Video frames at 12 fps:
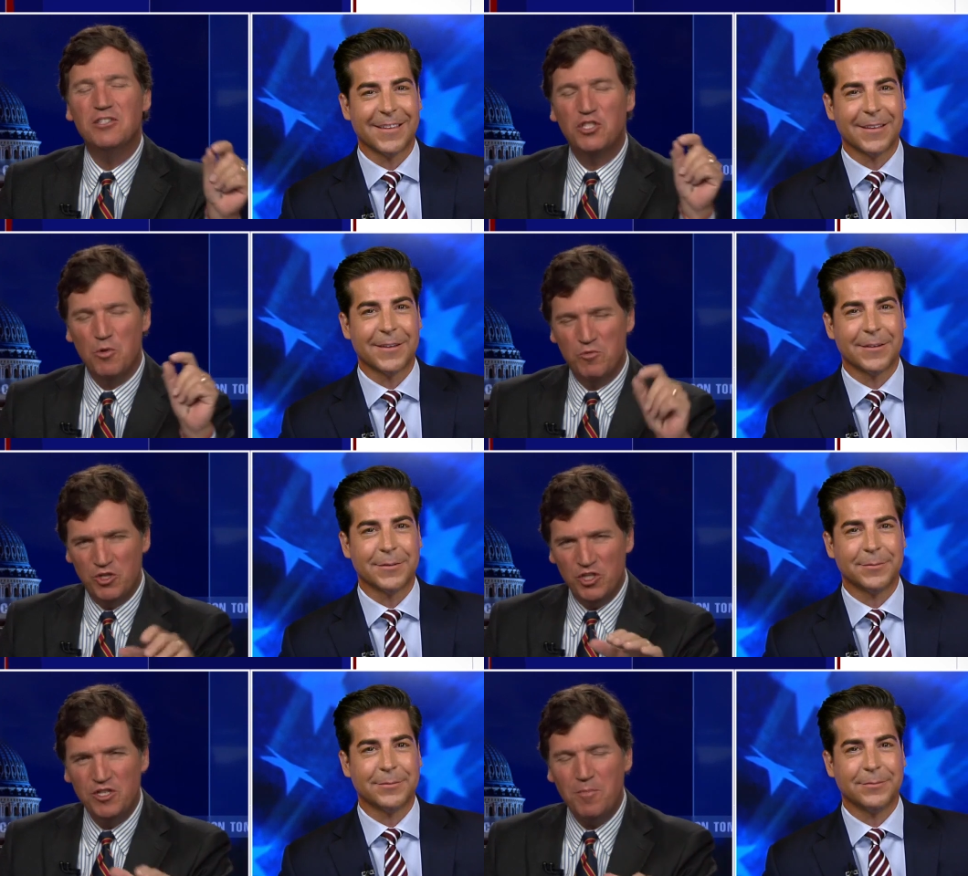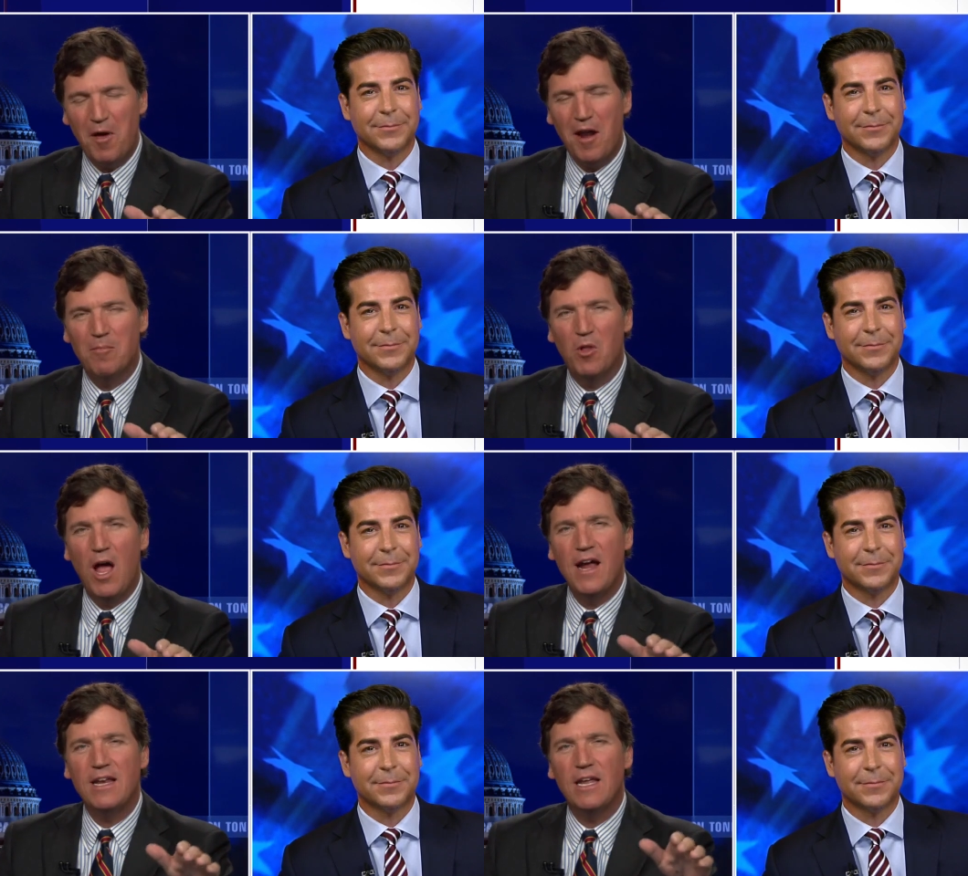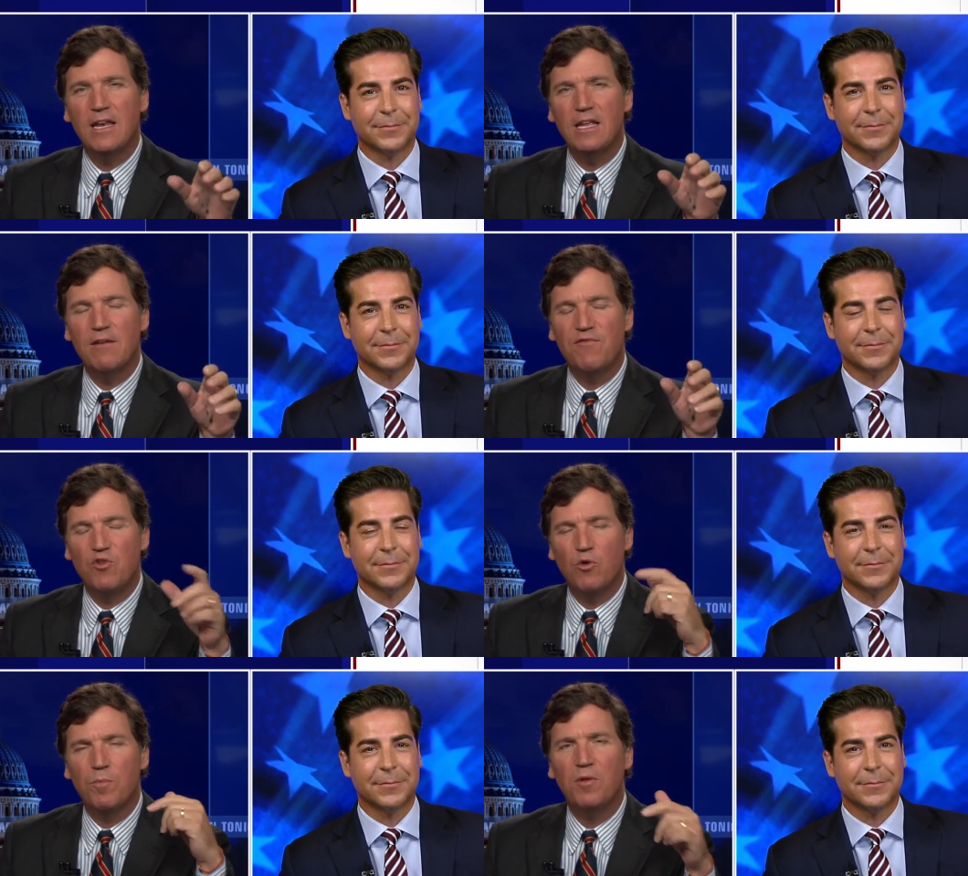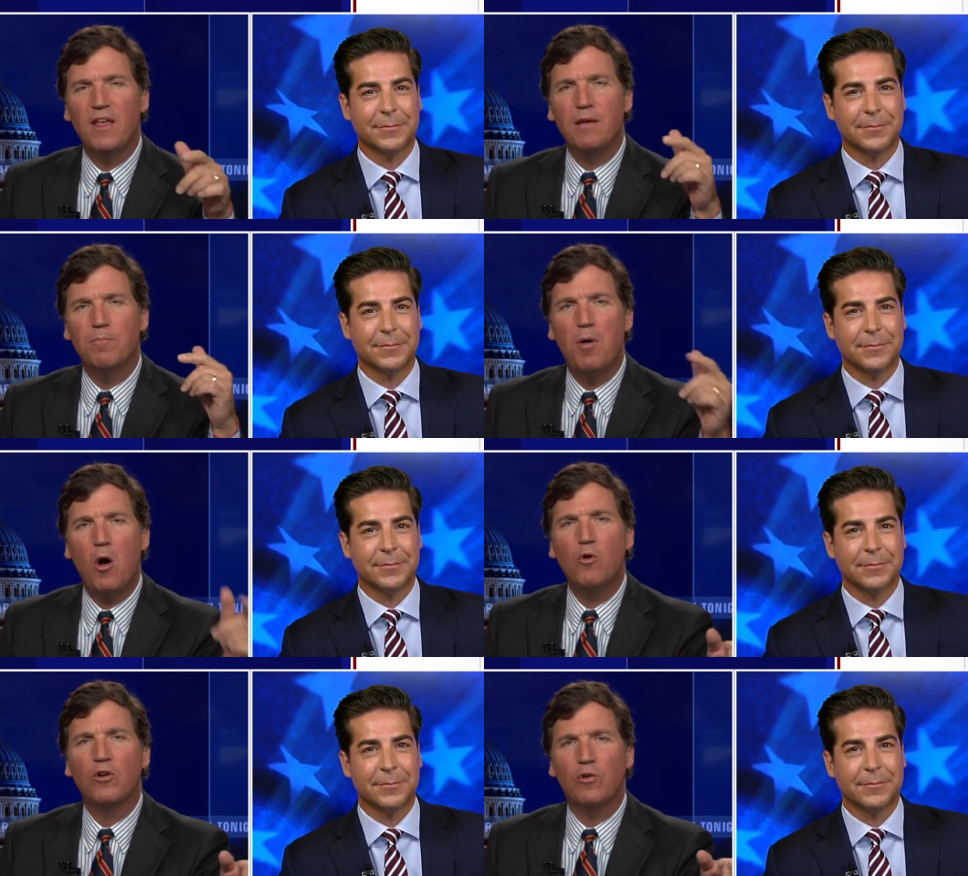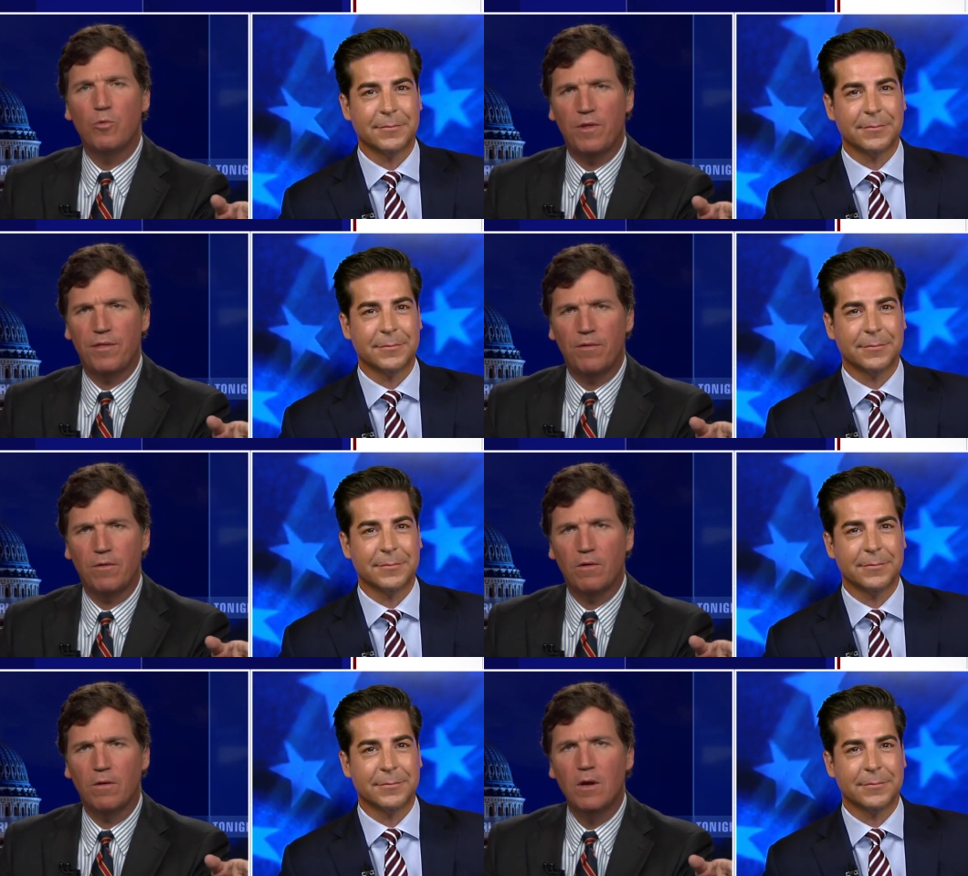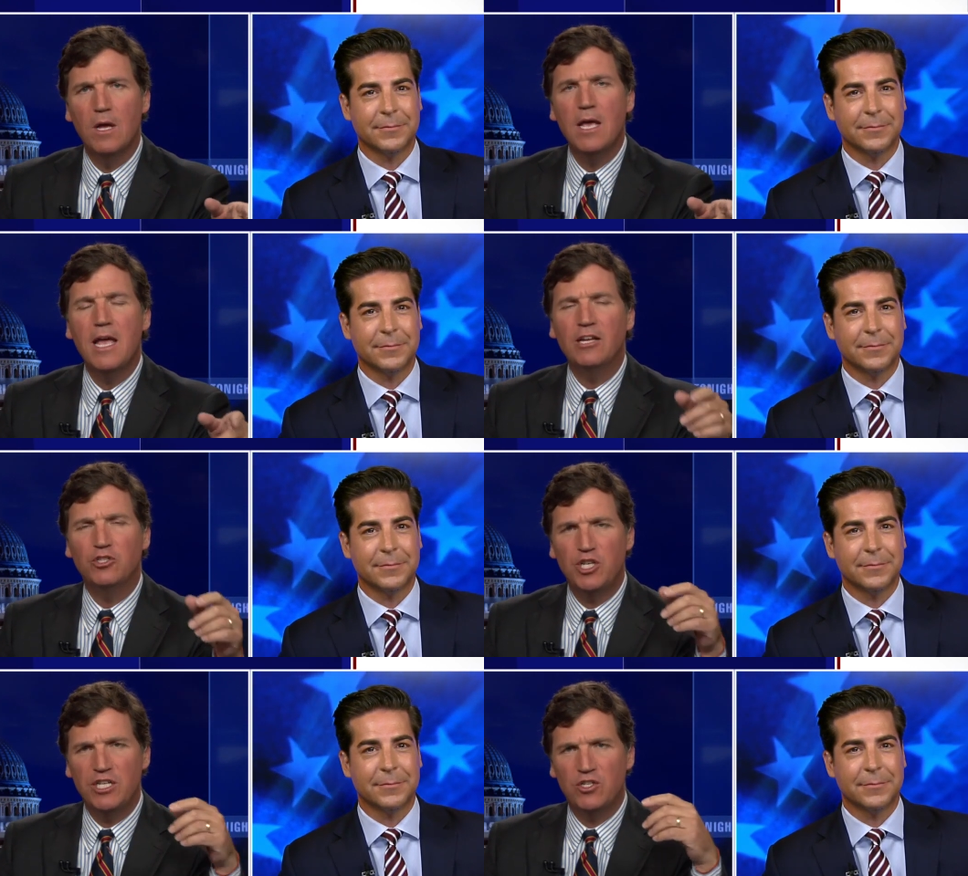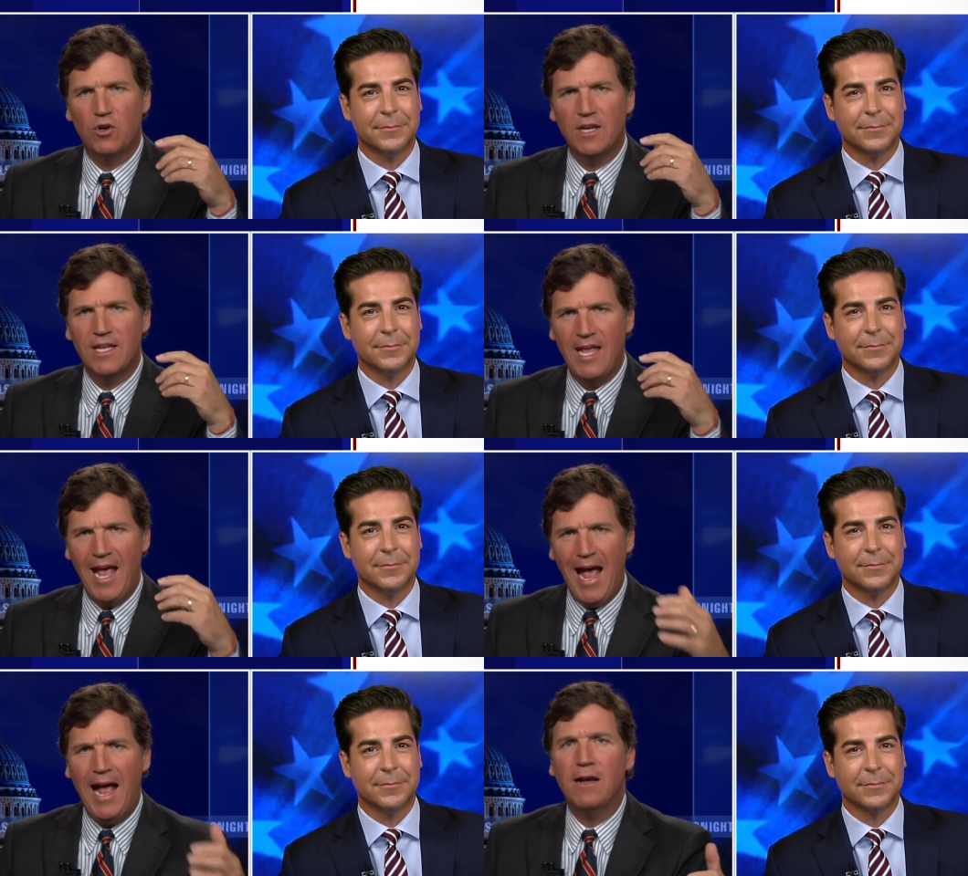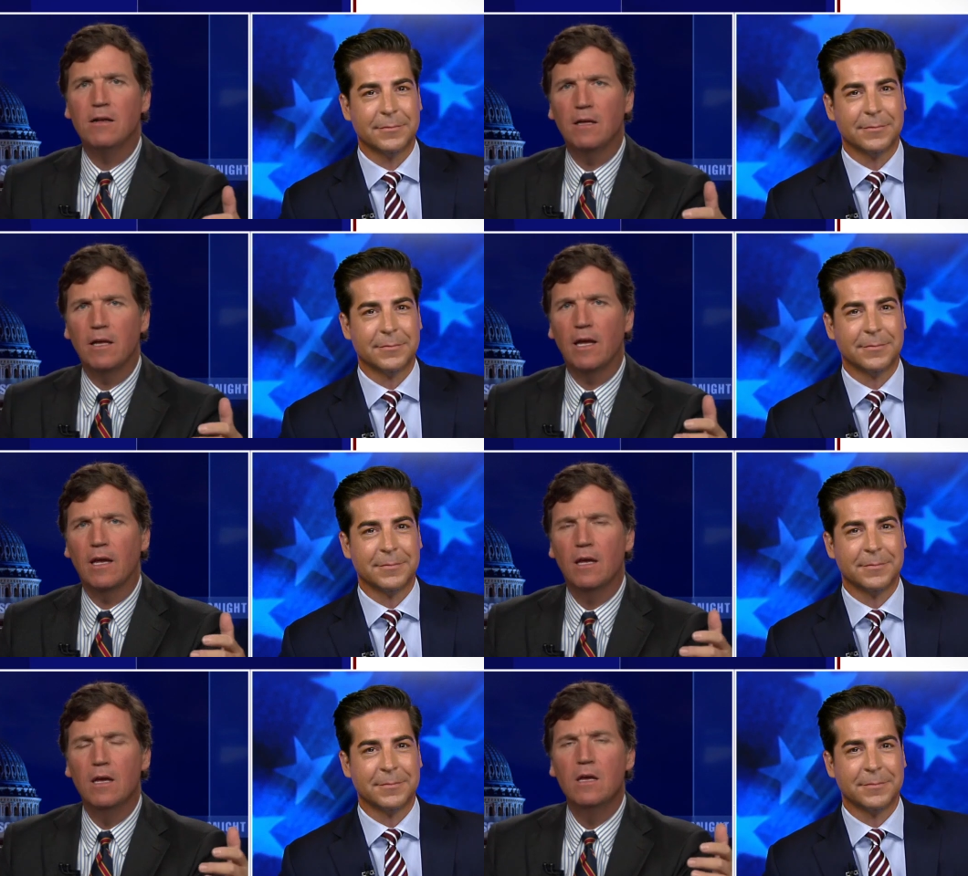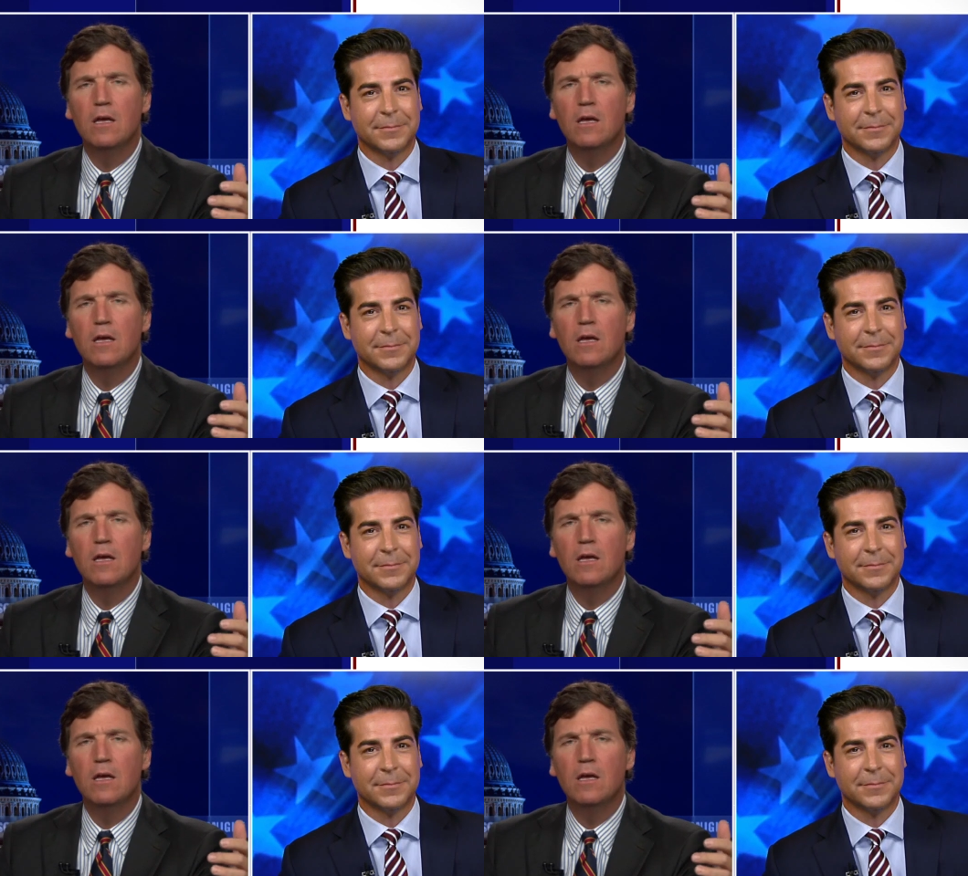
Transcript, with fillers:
Speaker 1: So just to bottom line it, if you were playing poker with her and she started cackling,